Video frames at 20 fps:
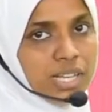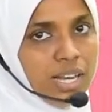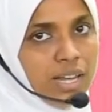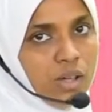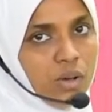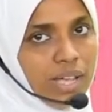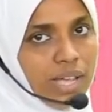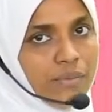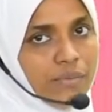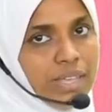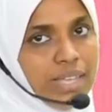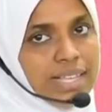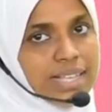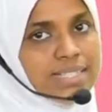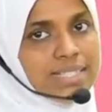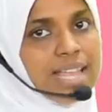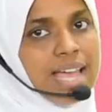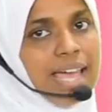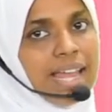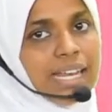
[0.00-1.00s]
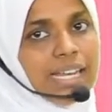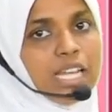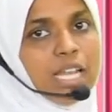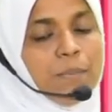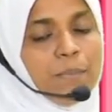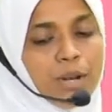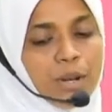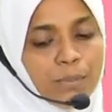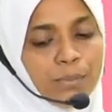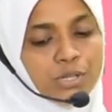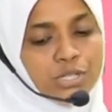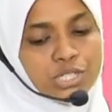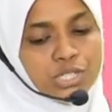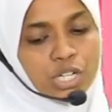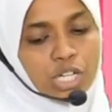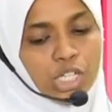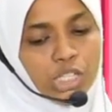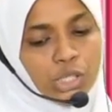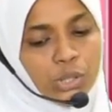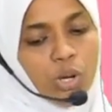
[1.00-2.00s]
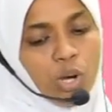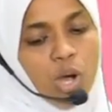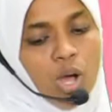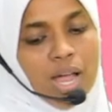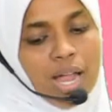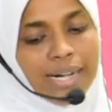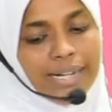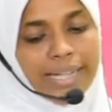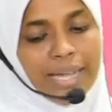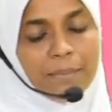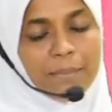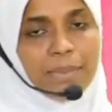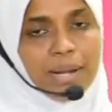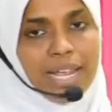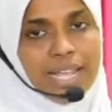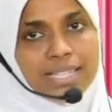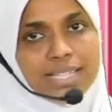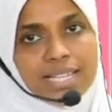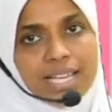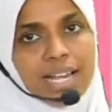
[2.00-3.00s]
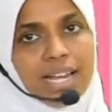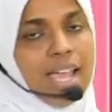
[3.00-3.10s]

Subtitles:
Okay, V is directly proportional to temperature